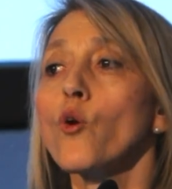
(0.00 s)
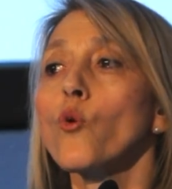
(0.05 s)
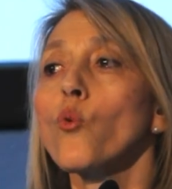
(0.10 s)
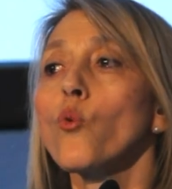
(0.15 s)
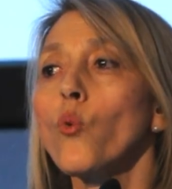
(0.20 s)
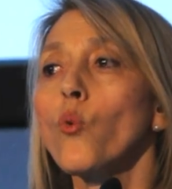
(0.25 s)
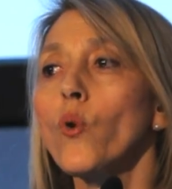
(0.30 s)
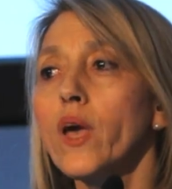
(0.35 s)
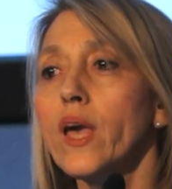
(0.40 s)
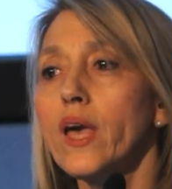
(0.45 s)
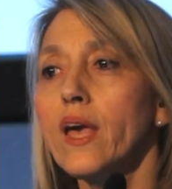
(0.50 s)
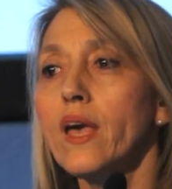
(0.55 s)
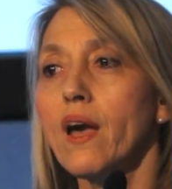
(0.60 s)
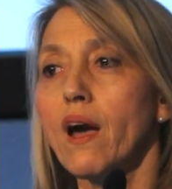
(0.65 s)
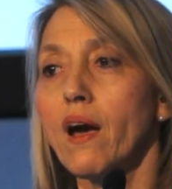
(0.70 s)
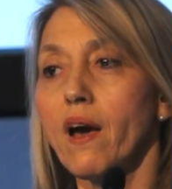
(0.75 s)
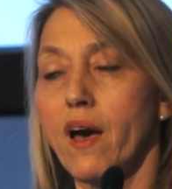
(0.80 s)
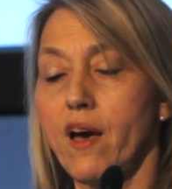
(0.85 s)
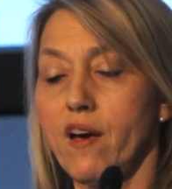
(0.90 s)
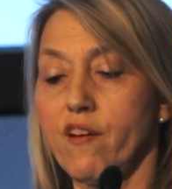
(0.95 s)
we
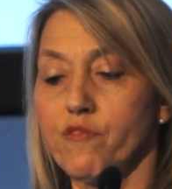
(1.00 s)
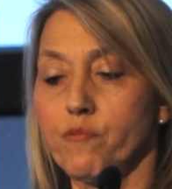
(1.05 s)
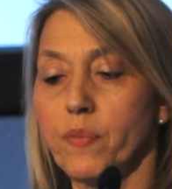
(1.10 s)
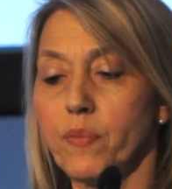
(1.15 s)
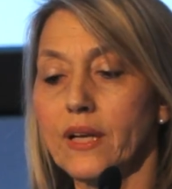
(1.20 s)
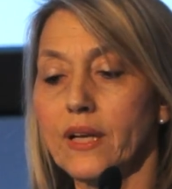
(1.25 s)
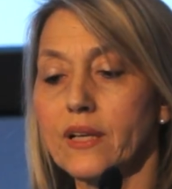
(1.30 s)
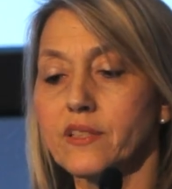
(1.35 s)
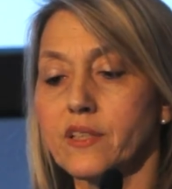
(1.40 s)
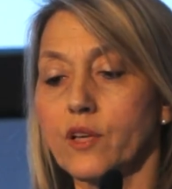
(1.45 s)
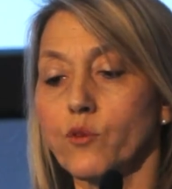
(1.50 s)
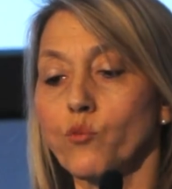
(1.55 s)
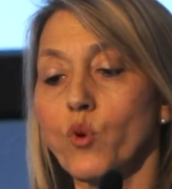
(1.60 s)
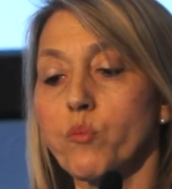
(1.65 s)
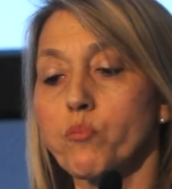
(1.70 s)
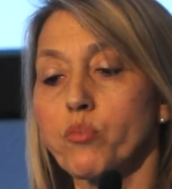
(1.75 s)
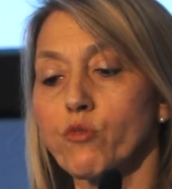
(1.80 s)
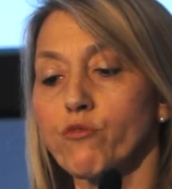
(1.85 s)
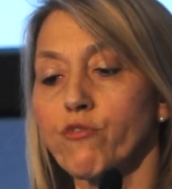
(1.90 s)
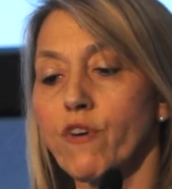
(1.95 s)
have built and we
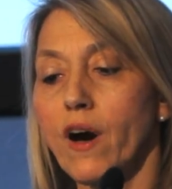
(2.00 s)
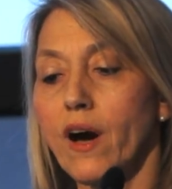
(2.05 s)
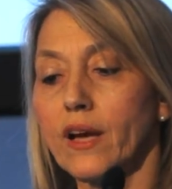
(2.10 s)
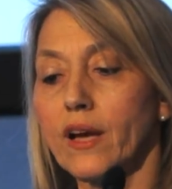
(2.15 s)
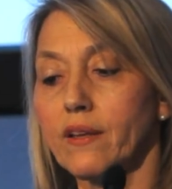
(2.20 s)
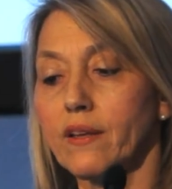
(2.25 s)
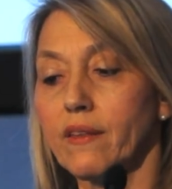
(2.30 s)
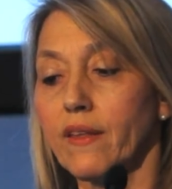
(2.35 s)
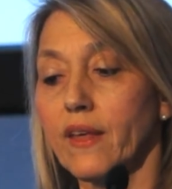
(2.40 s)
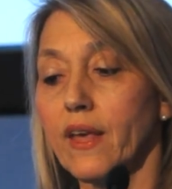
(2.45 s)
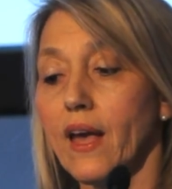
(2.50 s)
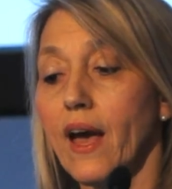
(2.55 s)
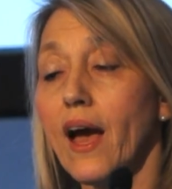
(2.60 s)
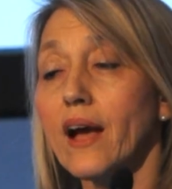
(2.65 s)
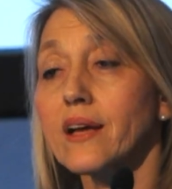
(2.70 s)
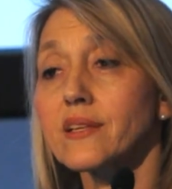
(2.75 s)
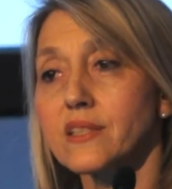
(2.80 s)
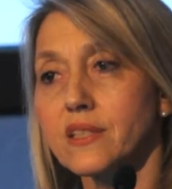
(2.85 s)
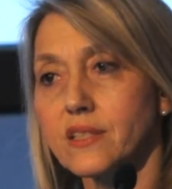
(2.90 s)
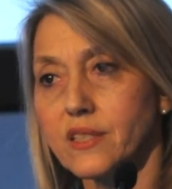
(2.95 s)
provide the
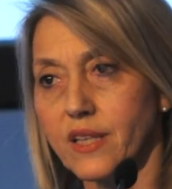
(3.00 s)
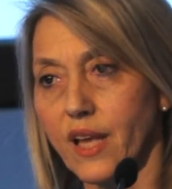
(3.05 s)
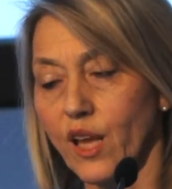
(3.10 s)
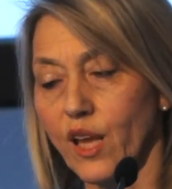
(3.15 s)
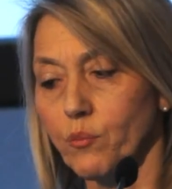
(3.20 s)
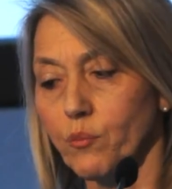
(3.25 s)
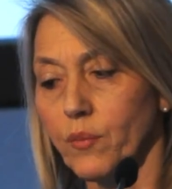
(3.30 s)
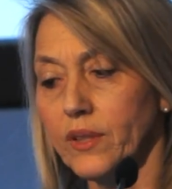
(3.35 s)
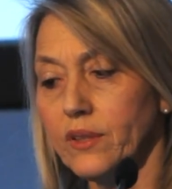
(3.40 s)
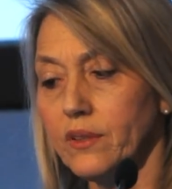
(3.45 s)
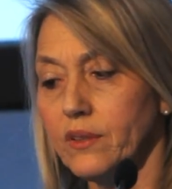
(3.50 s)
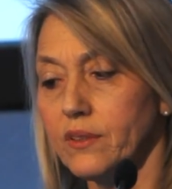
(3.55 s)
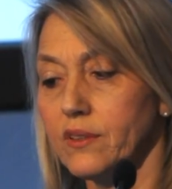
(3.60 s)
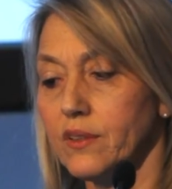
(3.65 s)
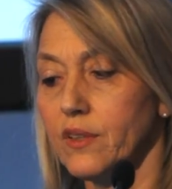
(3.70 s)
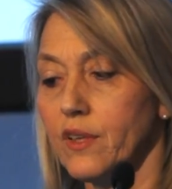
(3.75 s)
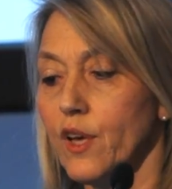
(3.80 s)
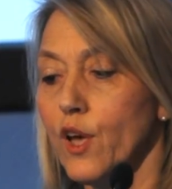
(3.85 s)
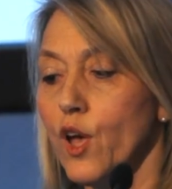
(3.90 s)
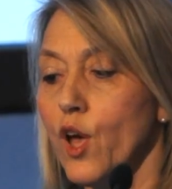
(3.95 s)
access statement,
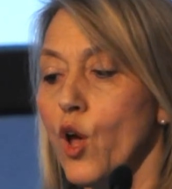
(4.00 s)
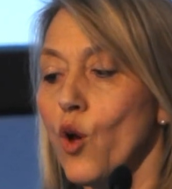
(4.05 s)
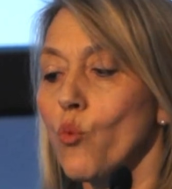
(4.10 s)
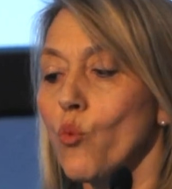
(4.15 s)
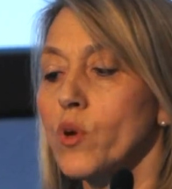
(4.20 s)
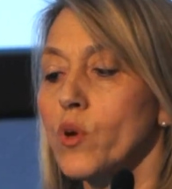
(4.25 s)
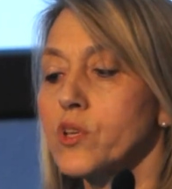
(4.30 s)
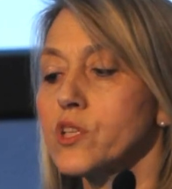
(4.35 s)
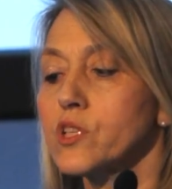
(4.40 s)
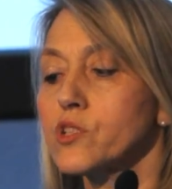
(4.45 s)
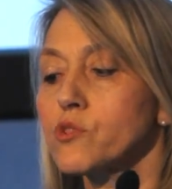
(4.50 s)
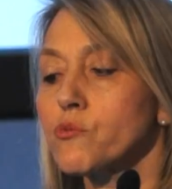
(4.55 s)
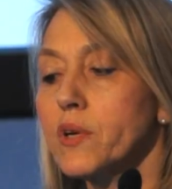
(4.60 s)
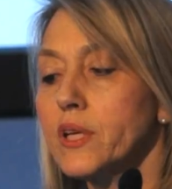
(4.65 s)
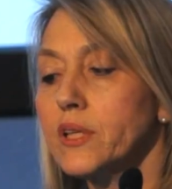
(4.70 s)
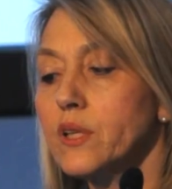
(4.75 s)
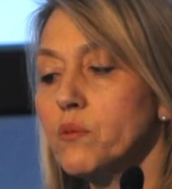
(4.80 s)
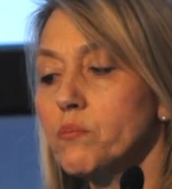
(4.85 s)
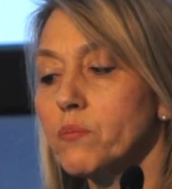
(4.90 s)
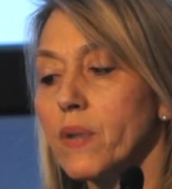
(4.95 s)
which is
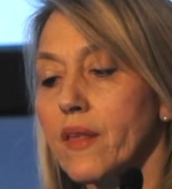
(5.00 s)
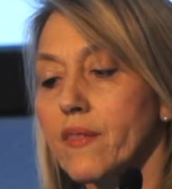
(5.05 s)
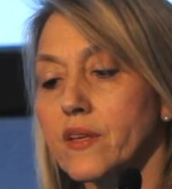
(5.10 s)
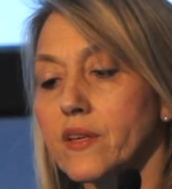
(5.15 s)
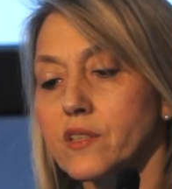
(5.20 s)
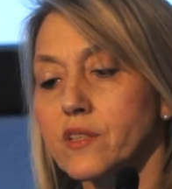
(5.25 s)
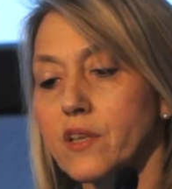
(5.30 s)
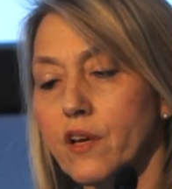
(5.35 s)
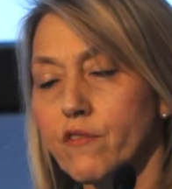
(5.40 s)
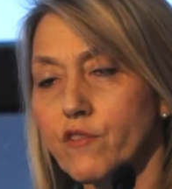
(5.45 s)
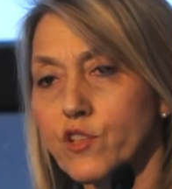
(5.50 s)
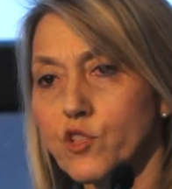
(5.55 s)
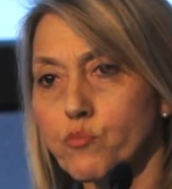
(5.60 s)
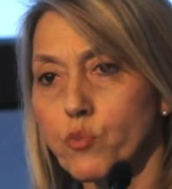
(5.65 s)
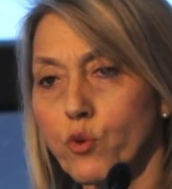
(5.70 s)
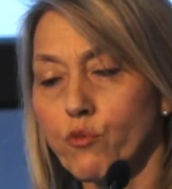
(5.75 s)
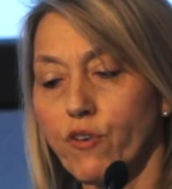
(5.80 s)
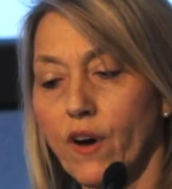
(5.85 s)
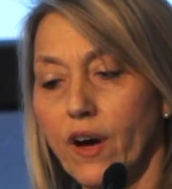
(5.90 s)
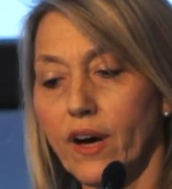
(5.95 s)
written by the service
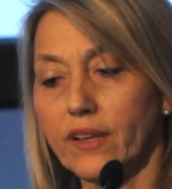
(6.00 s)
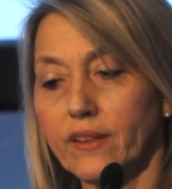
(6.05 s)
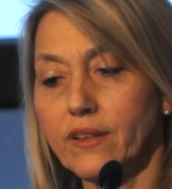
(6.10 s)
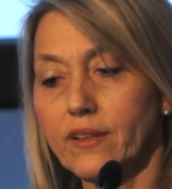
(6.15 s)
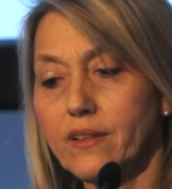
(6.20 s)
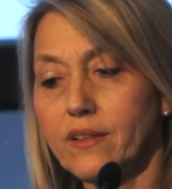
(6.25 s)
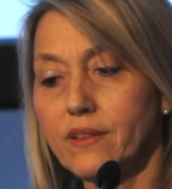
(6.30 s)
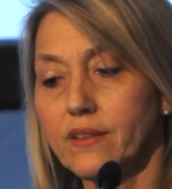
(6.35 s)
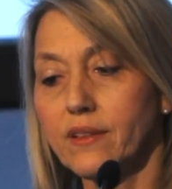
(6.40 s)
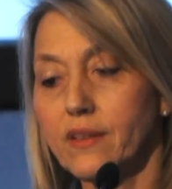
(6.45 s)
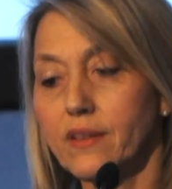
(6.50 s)
provider